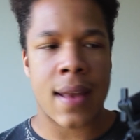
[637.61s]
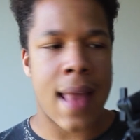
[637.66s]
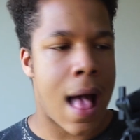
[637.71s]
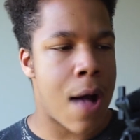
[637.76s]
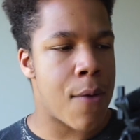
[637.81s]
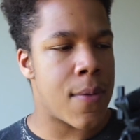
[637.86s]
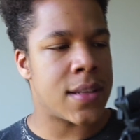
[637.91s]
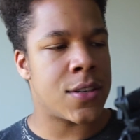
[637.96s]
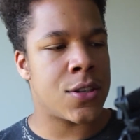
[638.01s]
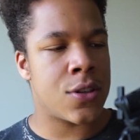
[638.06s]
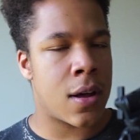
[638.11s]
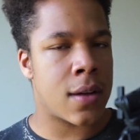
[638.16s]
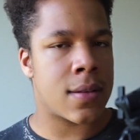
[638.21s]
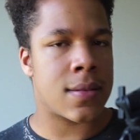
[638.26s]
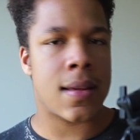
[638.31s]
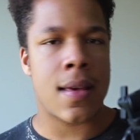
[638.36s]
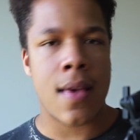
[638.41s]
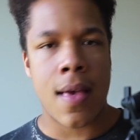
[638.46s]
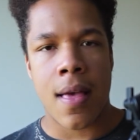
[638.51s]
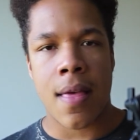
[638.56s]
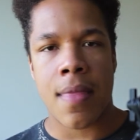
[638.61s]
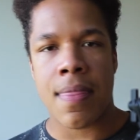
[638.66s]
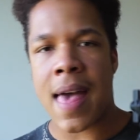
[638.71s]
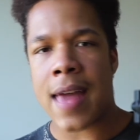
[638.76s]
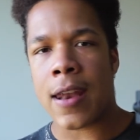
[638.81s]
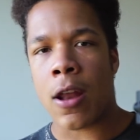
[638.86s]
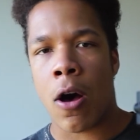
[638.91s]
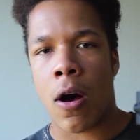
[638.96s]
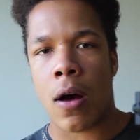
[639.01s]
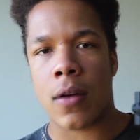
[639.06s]
Now it's not
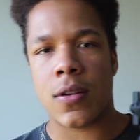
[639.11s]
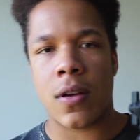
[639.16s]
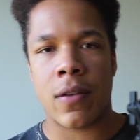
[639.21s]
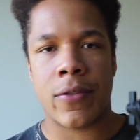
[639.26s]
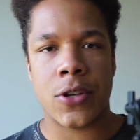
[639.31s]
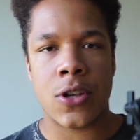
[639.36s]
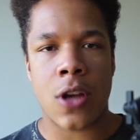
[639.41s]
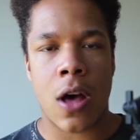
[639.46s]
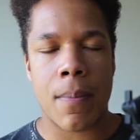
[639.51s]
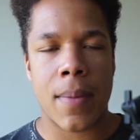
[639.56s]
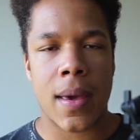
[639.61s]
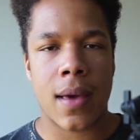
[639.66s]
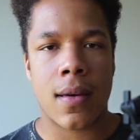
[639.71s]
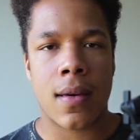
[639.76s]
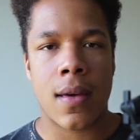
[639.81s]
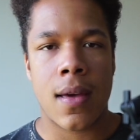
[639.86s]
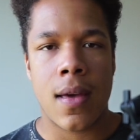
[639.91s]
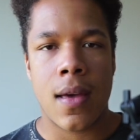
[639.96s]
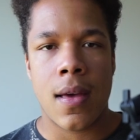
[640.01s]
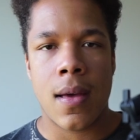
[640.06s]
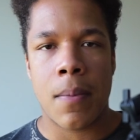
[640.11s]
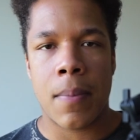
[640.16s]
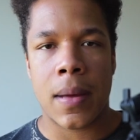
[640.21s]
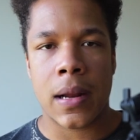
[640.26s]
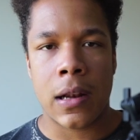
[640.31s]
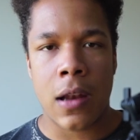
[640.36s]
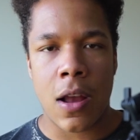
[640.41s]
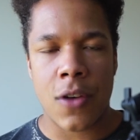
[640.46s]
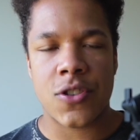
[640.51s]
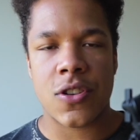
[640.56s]
that hot of a topic,
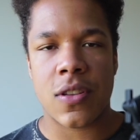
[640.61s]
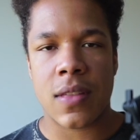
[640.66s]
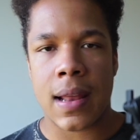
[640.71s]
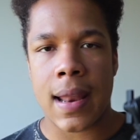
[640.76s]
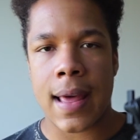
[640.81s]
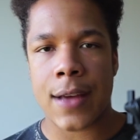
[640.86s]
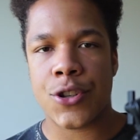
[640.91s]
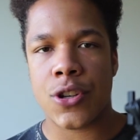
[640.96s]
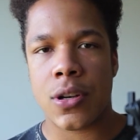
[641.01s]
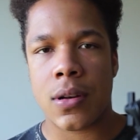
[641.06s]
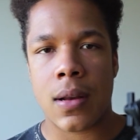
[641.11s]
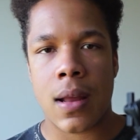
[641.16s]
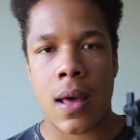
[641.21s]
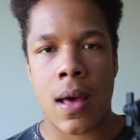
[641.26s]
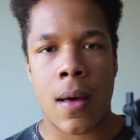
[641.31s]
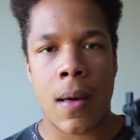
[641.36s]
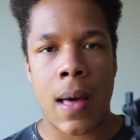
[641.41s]
but closer to the election,